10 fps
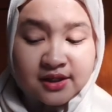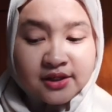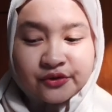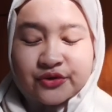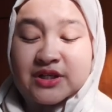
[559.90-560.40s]

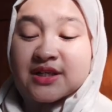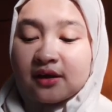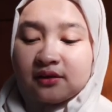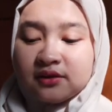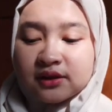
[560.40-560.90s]
The
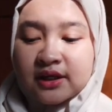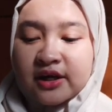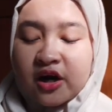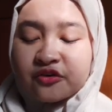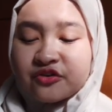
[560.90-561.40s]
result,
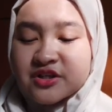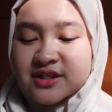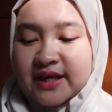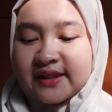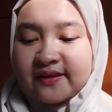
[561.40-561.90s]
authors
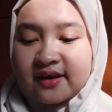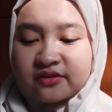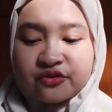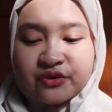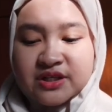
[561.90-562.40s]
say that
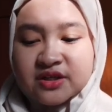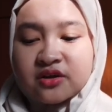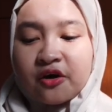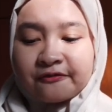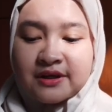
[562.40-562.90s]
the result
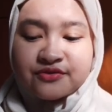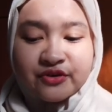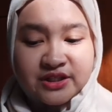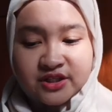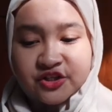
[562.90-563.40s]
of this
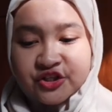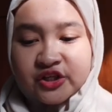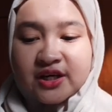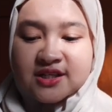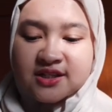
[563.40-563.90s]
research
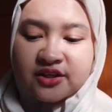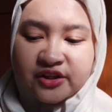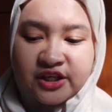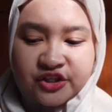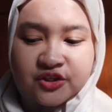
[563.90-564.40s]
is the
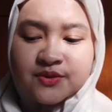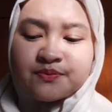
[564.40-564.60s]
teacher's